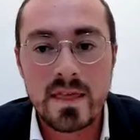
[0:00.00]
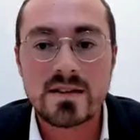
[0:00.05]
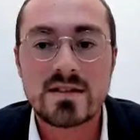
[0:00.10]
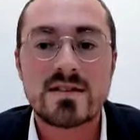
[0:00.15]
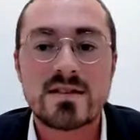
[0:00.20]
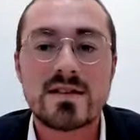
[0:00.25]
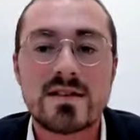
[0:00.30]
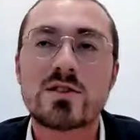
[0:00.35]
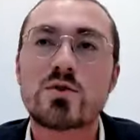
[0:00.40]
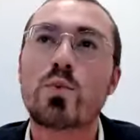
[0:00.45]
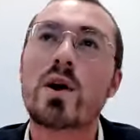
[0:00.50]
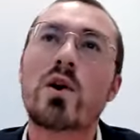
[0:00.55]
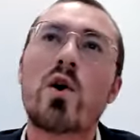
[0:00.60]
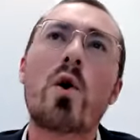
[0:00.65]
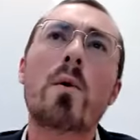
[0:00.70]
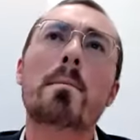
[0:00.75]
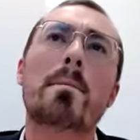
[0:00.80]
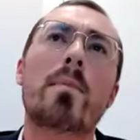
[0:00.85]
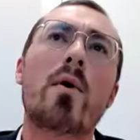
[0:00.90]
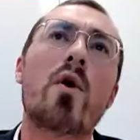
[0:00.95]
that says we
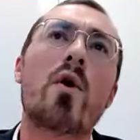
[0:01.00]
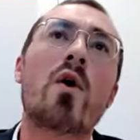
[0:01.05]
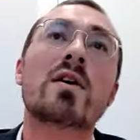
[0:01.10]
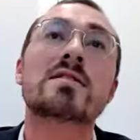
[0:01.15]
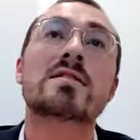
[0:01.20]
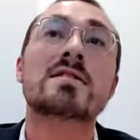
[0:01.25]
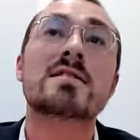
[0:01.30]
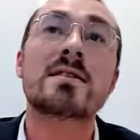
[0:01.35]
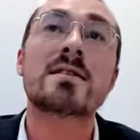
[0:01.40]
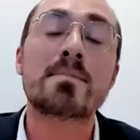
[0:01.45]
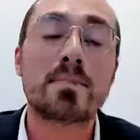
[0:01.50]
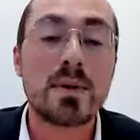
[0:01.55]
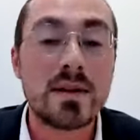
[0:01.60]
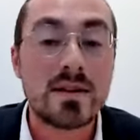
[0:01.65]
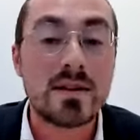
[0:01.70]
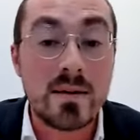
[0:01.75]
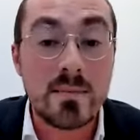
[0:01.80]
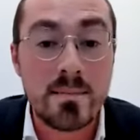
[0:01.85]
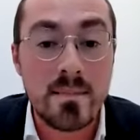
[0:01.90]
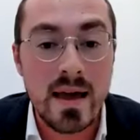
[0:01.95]
don't pause
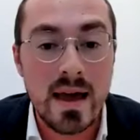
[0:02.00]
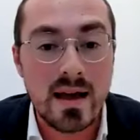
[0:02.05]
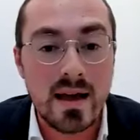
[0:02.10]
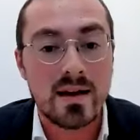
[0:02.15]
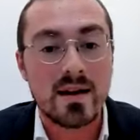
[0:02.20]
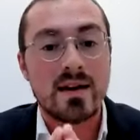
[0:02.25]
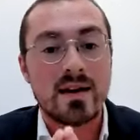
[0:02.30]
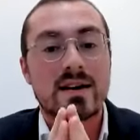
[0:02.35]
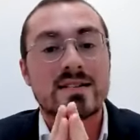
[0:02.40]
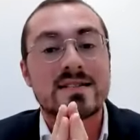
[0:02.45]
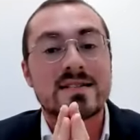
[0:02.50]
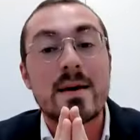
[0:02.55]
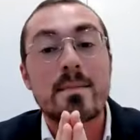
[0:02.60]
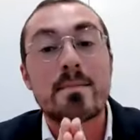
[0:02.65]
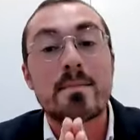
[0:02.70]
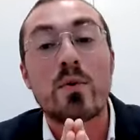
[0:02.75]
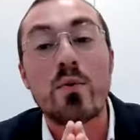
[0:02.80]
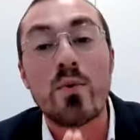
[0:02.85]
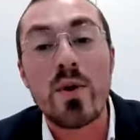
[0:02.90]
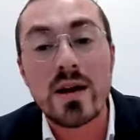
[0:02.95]
simply to make a
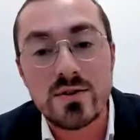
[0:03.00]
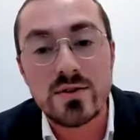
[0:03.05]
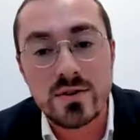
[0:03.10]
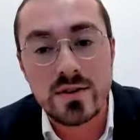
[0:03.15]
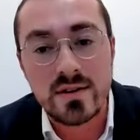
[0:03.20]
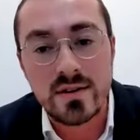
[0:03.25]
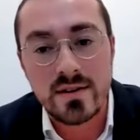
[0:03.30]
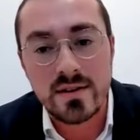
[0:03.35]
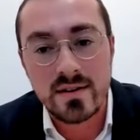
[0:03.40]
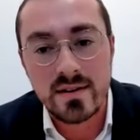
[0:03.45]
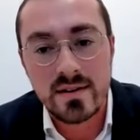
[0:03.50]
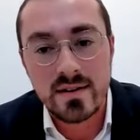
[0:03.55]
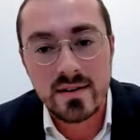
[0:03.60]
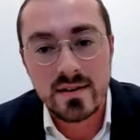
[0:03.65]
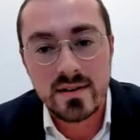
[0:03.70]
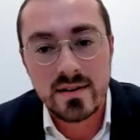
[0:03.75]
separation.